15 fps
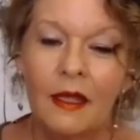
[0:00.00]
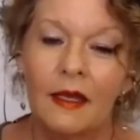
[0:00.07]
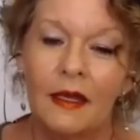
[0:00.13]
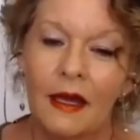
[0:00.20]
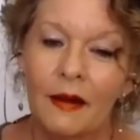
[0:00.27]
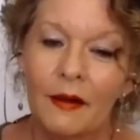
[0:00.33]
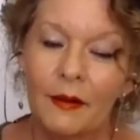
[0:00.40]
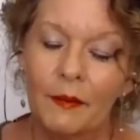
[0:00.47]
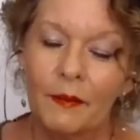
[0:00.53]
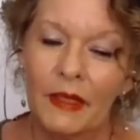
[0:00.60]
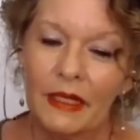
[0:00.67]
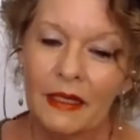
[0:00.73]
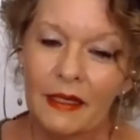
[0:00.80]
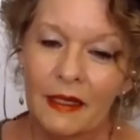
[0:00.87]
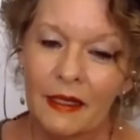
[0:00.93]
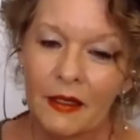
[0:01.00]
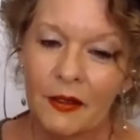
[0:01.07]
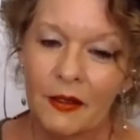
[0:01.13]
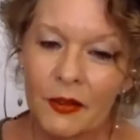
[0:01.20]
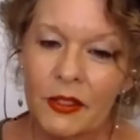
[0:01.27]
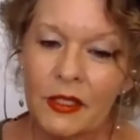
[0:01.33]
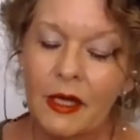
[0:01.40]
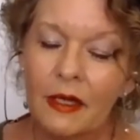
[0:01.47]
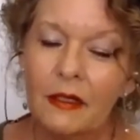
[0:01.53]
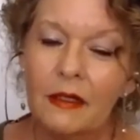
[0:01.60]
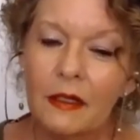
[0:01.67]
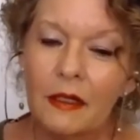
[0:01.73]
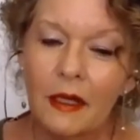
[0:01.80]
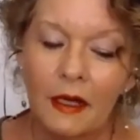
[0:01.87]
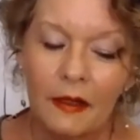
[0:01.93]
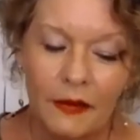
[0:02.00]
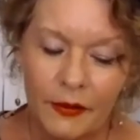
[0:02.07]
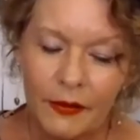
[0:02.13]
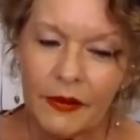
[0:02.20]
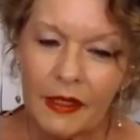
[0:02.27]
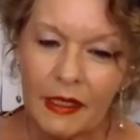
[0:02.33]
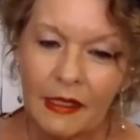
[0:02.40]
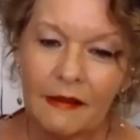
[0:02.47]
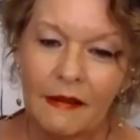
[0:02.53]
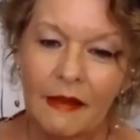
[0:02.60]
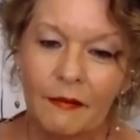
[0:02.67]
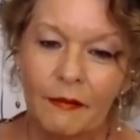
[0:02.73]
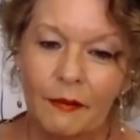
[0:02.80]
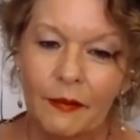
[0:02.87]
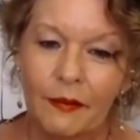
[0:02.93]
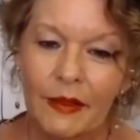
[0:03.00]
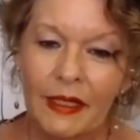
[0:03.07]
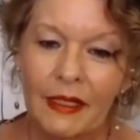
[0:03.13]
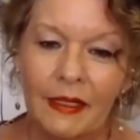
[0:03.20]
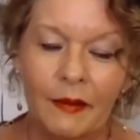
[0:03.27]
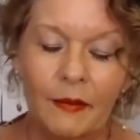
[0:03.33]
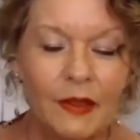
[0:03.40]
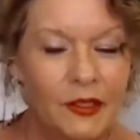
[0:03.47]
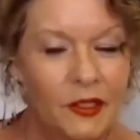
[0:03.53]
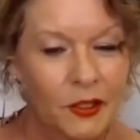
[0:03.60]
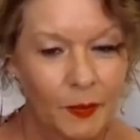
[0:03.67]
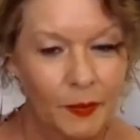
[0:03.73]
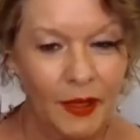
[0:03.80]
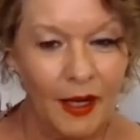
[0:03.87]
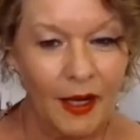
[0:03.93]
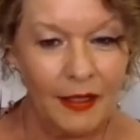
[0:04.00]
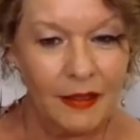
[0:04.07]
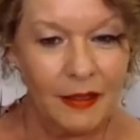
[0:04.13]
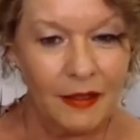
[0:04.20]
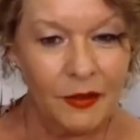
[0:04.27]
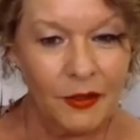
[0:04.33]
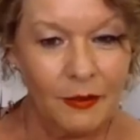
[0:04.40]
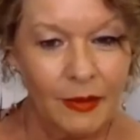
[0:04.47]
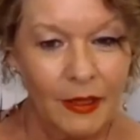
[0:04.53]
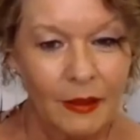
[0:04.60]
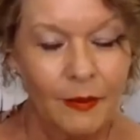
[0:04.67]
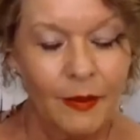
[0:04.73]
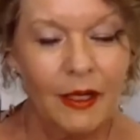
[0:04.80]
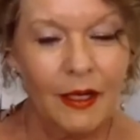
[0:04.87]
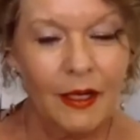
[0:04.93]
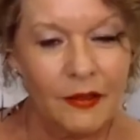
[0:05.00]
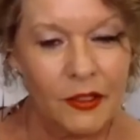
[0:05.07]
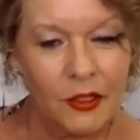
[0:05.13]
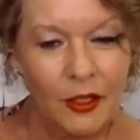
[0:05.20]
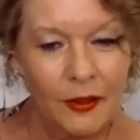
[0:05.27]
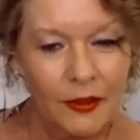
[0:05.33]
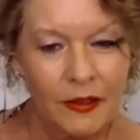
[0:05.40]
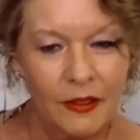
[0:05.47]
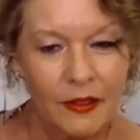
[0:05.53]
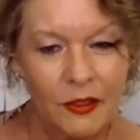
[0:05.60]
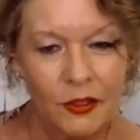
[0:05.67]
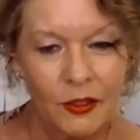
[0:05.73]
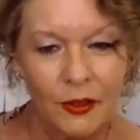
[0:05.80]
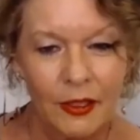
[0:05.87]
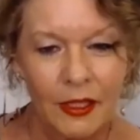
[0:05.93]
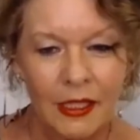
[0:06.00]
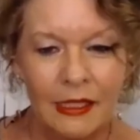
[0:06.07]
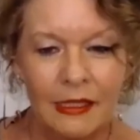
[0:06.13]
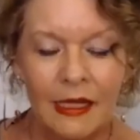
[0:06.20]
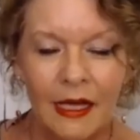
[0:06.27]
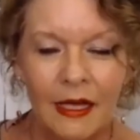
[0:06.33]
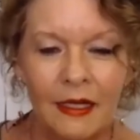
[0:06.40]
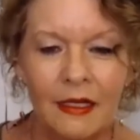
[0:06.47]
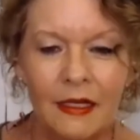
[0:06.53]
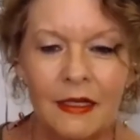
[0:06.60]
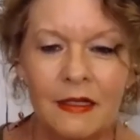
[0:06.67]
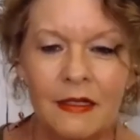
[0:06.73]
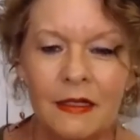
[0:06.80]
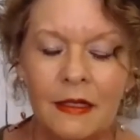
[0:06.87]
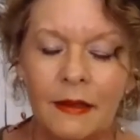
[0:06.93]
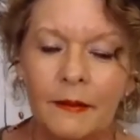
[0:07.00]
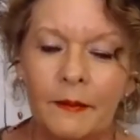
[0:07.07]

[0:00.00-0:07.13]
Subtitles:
Now, but here's another thing that really was surprising to me when I started this journey, and that is,